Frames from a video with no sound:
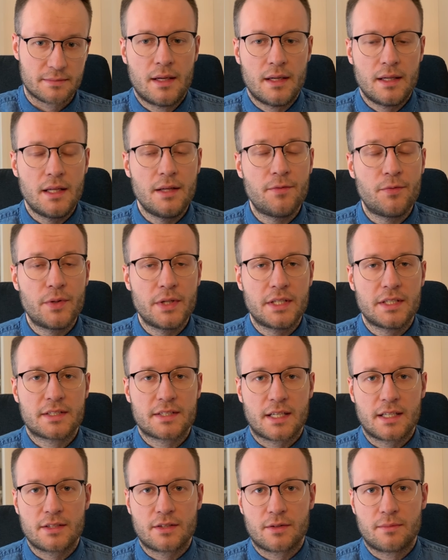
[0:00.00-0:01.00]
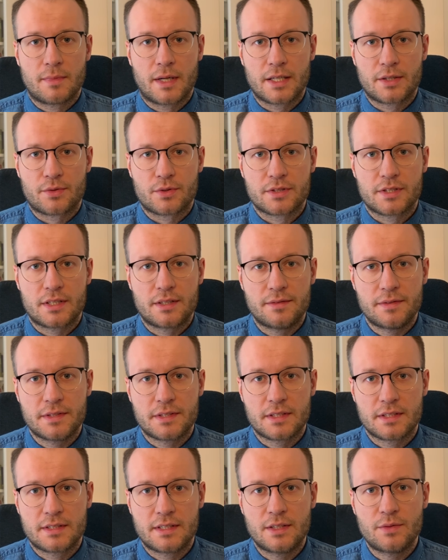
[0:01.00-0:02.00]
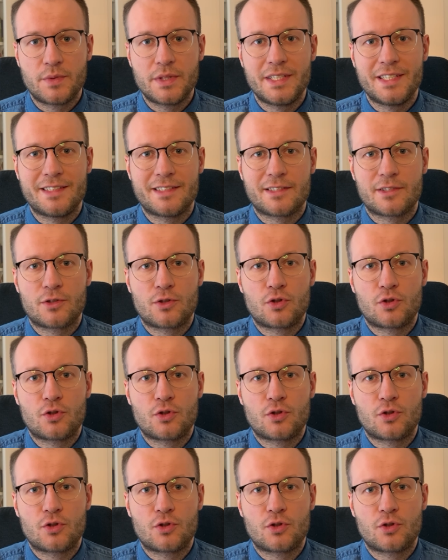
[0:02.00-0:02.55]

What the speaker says: If we decide on microservices, then we need